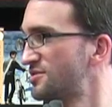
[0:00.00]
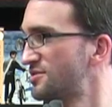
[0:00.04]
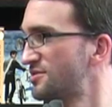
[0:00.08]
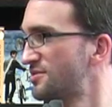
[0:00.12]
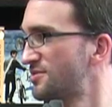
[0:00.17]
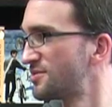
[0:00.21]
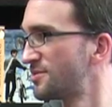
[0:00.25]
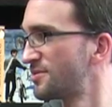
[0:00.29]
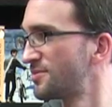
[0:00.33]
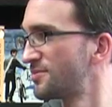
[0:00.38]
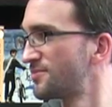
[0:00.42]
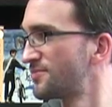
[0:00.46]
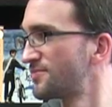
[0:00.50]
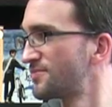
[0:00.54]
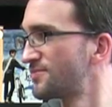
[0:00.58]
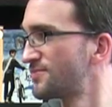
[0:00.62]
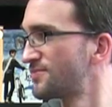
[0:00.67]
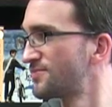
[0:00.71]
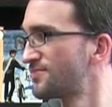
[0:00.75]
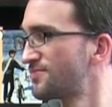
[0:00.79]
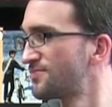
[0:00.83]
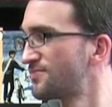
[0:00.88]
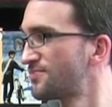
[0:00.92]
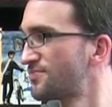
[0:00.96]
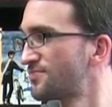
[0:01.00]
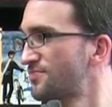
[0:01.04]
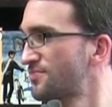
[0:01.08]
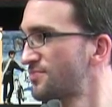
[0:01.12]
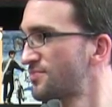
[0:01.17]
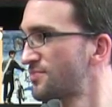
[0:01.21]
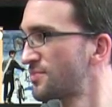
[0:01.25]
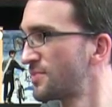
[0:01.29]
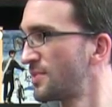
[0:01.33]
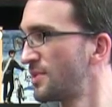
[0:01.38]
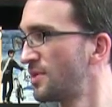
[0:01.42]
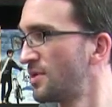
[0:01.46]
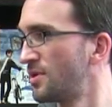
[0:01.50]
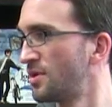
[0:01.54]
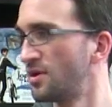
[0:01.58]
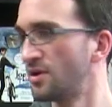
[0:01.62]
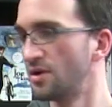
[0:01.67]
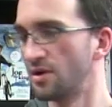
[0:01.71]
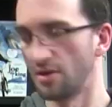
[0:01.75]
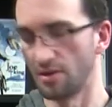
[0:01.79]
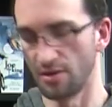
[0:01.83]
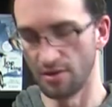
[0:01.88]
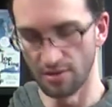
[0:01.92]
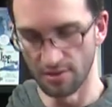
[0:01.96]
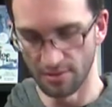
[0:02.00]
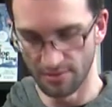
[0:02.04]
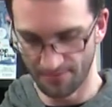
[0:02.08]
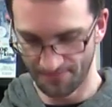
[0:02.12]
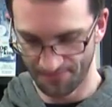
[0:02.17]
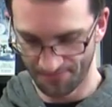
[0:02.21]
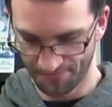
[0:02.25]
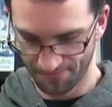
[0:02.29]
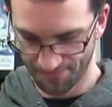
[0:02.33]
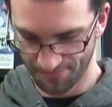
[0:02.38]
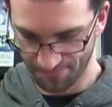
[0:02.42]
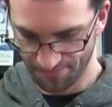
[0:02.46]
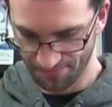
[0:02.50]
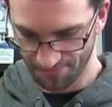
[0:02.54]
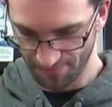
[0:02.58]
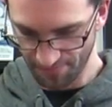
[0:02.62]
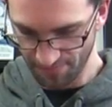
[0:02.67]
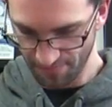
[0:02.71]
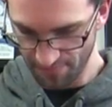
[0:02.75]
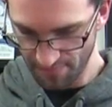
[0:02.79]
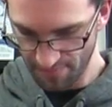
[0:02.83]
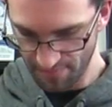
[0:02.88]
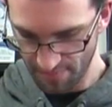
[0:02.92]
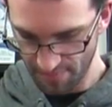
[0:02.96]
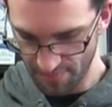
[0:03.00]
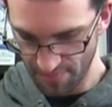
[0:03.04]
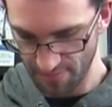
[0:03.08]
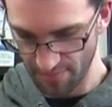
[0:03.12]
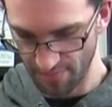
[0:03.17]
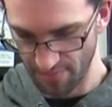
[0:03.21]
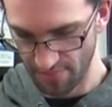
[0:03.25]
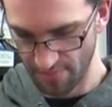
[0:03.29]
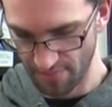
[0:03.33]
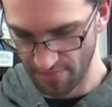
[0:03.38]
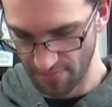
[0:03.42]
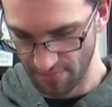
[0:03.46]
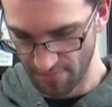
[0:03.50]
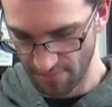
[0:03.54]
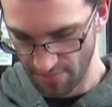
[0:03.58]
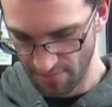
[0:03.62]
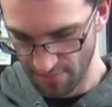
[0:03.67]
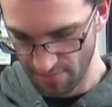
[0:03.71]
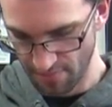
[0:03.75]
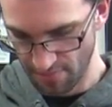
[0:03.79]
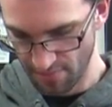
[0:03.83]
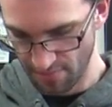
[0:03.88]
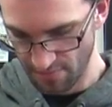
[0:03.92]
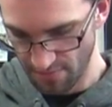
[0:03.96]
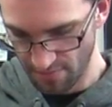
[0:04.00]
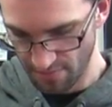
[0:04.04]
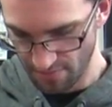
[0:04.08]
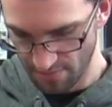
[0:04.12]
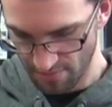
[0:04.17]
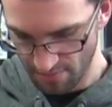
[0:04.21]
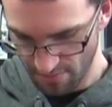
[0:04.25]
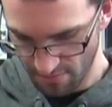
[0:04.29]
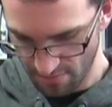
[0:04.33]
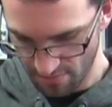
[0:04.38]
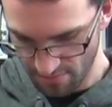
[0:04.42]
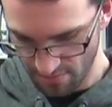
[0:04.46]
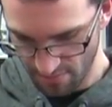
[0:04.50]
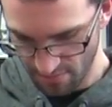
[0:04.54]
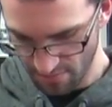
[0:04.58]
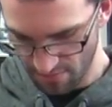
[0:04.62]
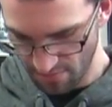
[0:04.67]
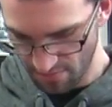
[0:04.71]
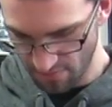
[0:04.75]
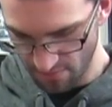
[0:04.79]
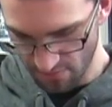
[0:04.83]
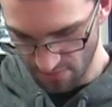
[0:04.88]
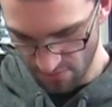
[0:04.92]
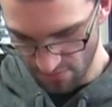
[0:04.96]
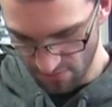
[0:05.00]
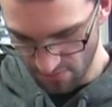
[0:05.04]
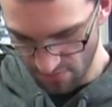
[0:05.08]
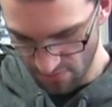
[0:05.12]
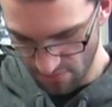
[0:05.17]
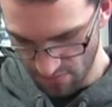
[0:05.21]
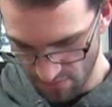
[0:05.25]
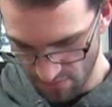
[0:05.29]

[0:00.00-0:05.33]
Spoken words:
(not speaking)